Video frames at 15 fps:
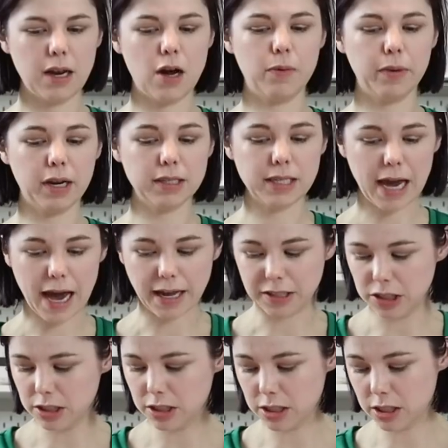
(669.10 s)
now I'm going to
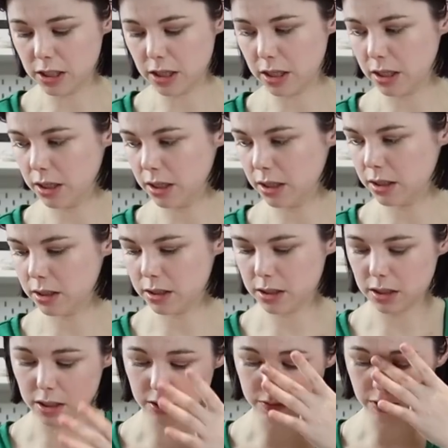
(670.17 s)
attach it to the
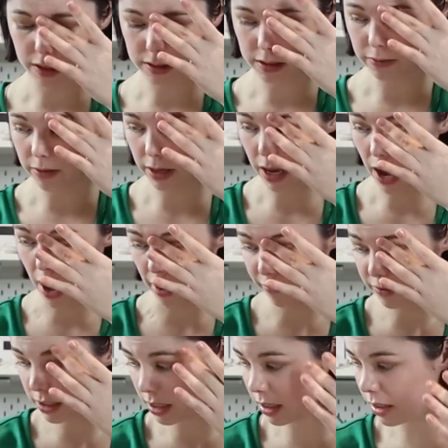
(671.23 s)
rest of the
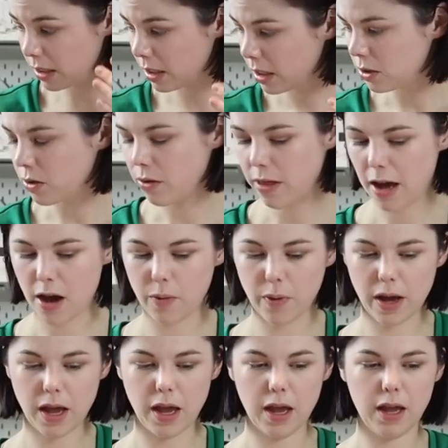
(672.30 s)
caftan, so that
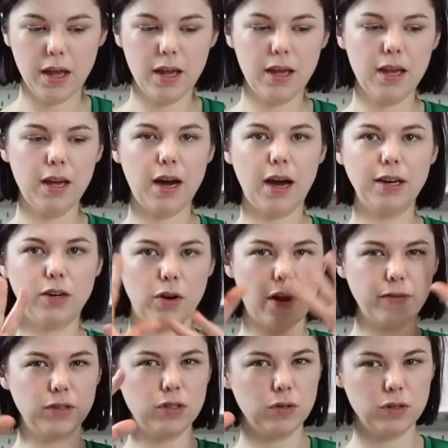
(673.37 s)
way I don't
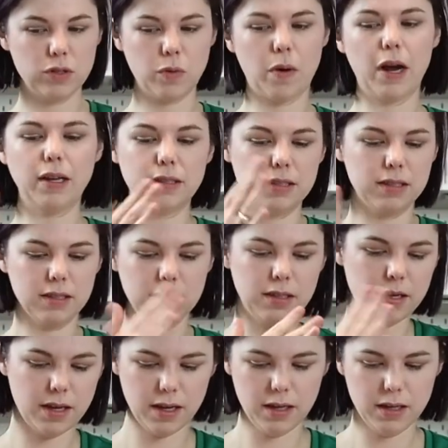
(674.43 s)
have to do it twice, and
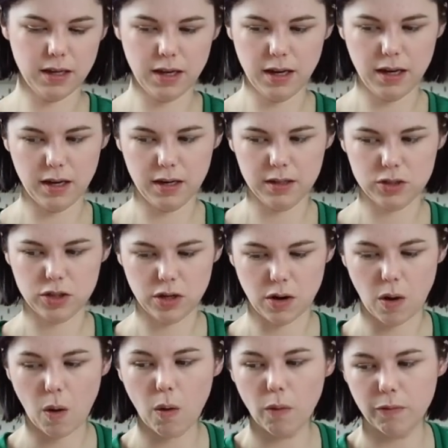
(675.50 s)
it should
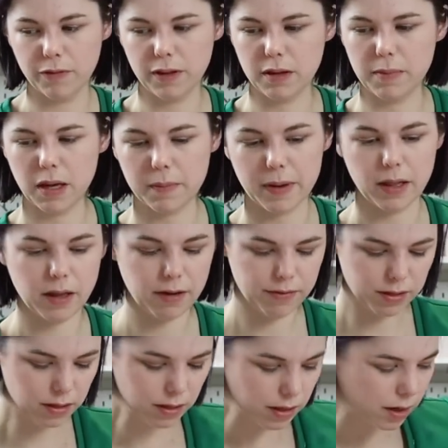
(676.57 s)
hopefully make my life
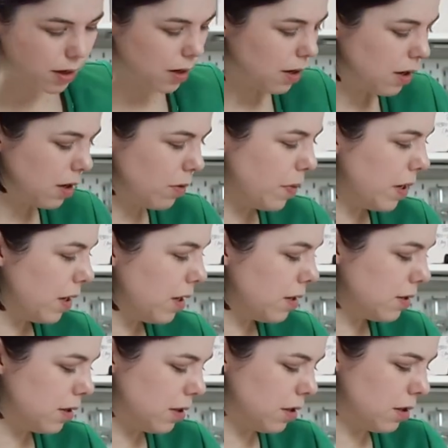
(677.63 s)
a little bit
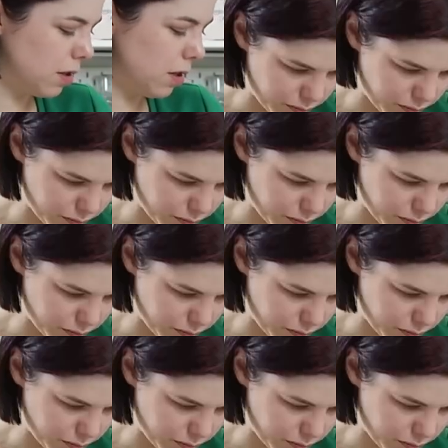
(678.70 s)
easier.